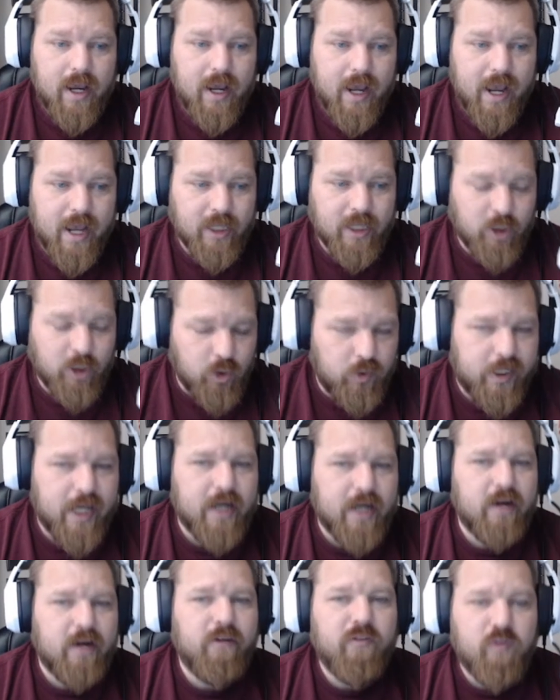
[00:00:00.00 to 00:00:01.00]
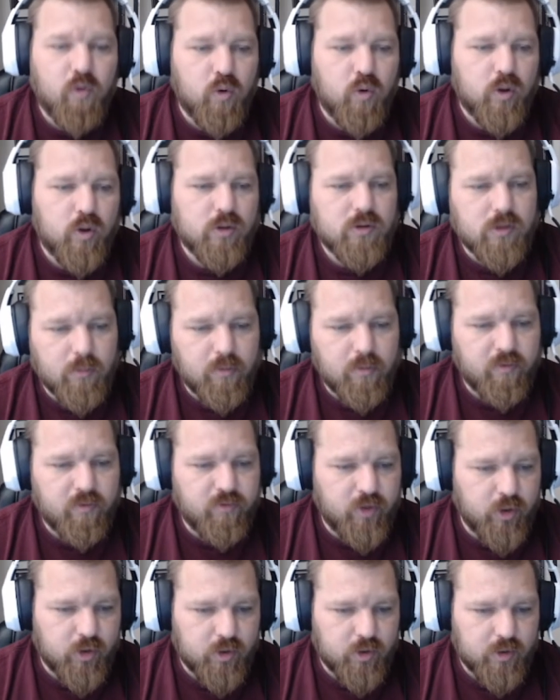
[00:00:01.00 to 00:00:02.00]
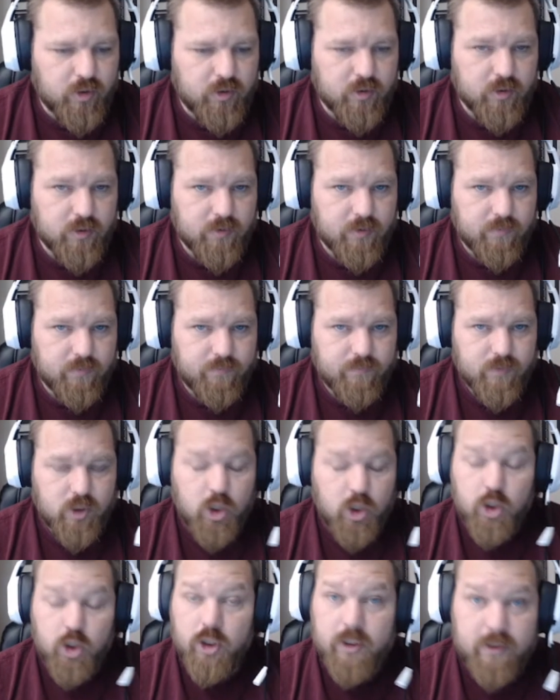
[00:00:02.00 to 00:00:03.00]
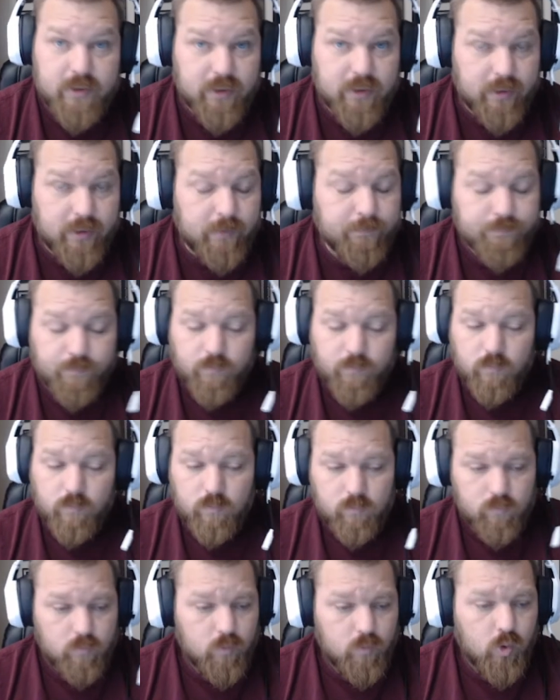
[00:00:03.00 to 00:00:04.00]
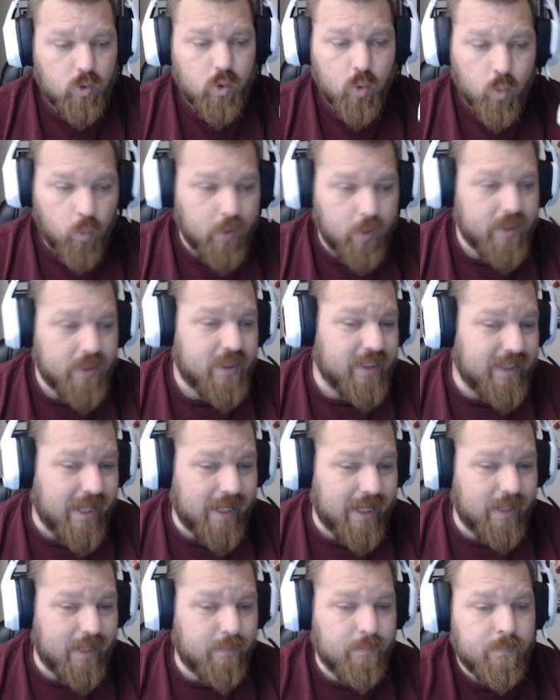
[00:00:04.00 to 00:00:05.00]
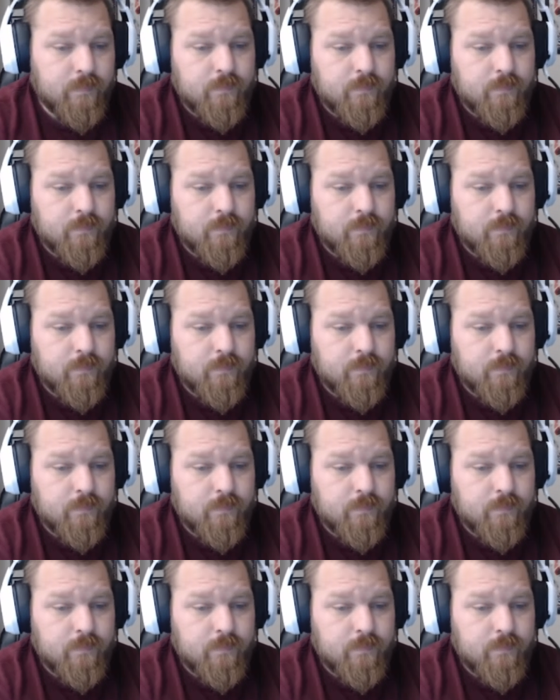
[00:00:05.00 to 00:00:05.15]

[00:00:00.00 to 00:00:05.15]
And you carry forward some of your currency with the game,